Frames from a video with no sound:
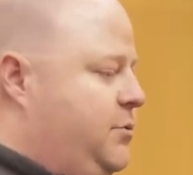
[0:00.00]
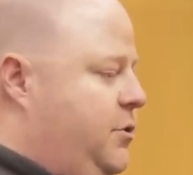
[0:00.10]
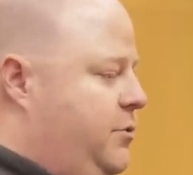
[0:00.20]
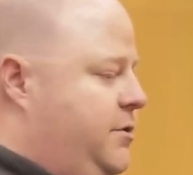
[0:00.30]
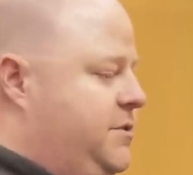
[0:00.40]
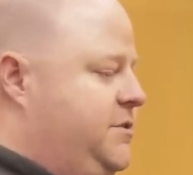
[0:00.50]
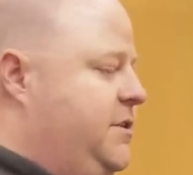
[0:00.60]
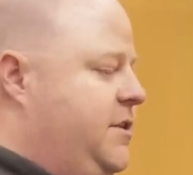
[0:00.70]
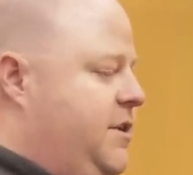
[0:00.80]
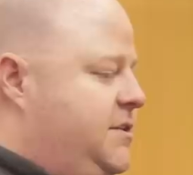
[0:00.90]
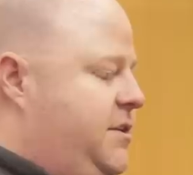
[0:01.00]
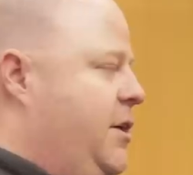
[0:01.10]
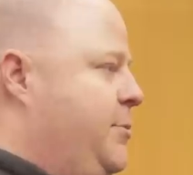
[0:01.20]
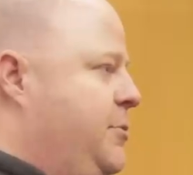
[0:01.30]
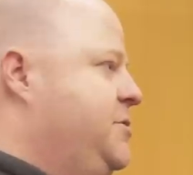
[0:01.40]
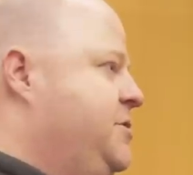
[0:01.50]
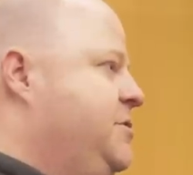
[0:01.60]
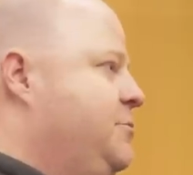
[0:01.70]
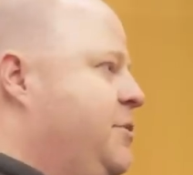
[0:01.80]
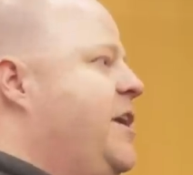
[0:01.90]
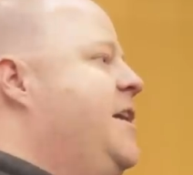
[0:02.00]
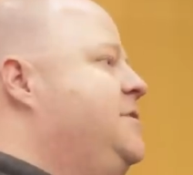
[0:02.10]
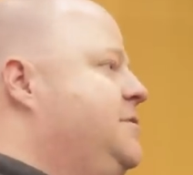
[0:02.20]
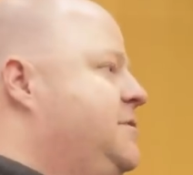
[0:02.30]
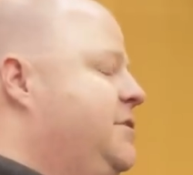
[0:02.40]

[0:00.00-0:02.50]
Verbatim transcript: were going to help those children with cancer.